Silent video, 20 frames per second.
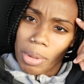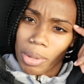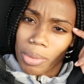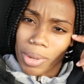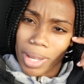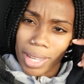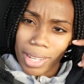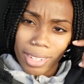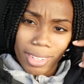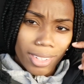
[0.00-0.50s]
I'm like,
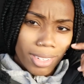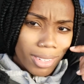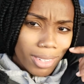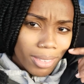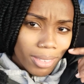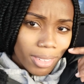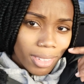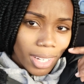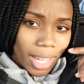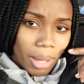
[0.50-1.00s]
wait,
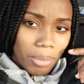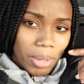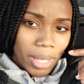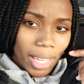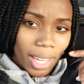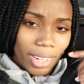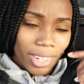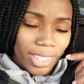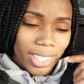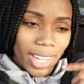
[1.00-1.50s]
come
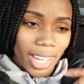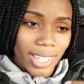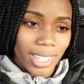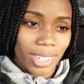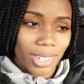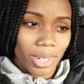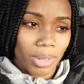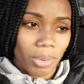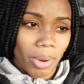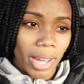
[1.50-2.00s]
again, her dad
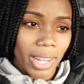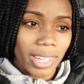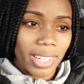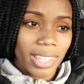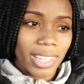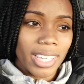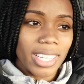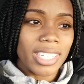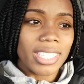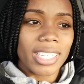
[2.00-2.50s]
did her what?
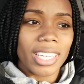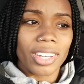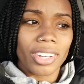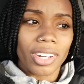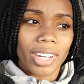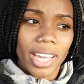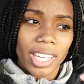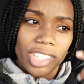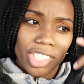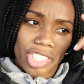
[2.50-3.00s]
Like,
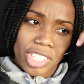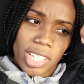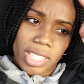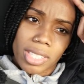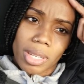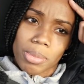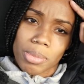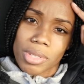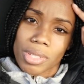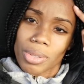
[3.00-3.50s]
her edges, she had
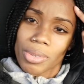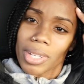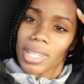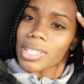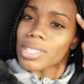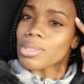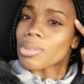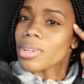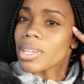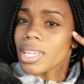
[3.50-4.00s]
some
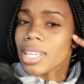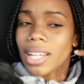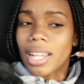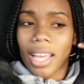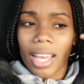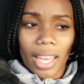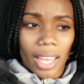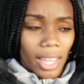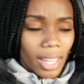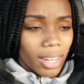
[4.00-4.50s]
squiggy, squiggy
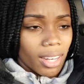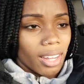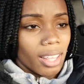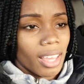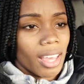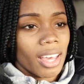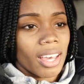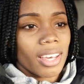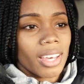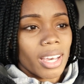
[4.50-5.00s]
line.
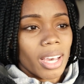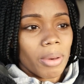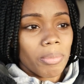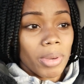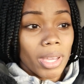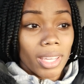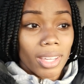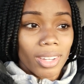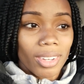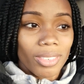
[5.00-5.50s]
I'm
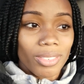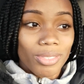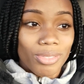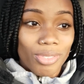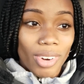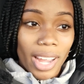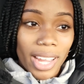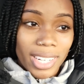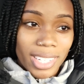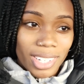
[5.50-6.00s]
like,
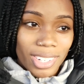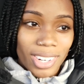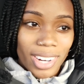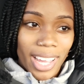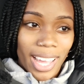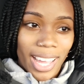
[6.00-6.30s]
Ryan did her